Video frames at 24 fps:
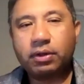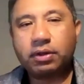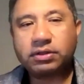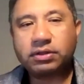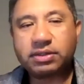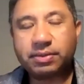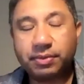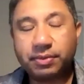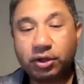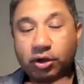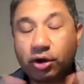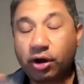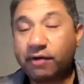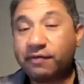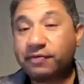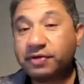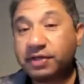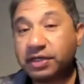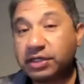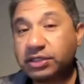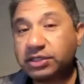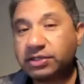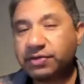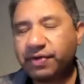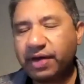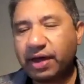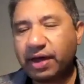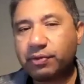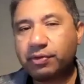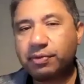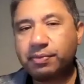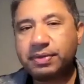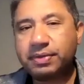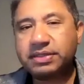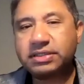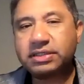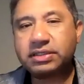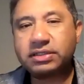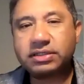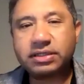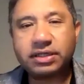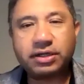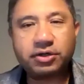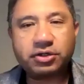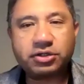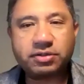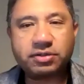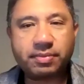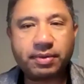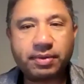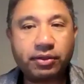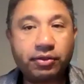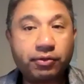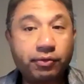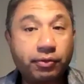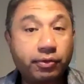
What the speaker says: some of the conversations I've had with business leaders about